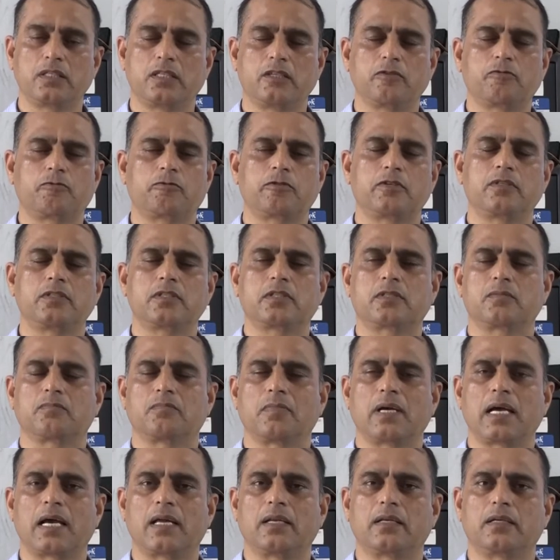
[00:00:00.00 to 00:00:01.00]
different
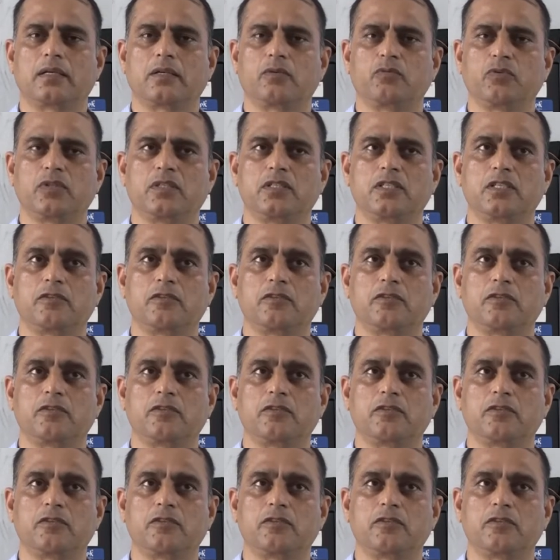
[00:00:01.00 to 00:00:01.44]
manner, with